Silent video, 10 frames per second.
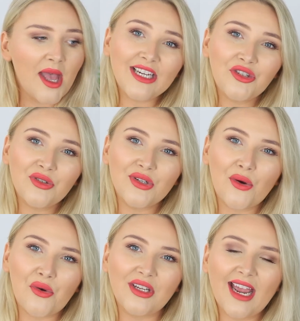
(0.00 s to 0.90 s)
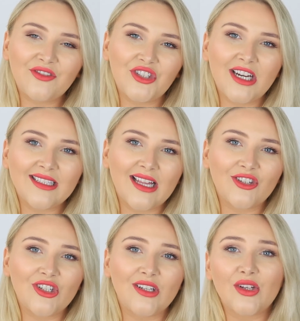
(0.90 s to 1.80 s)
They choose to only have shade
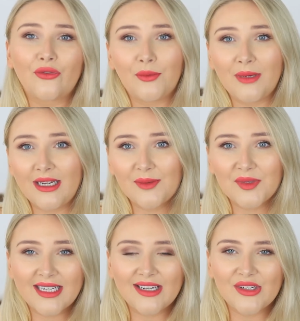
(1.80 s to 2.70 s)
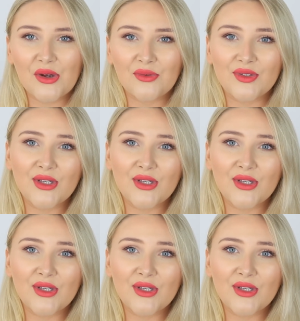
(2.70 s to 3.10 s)
selections for medium skin tones.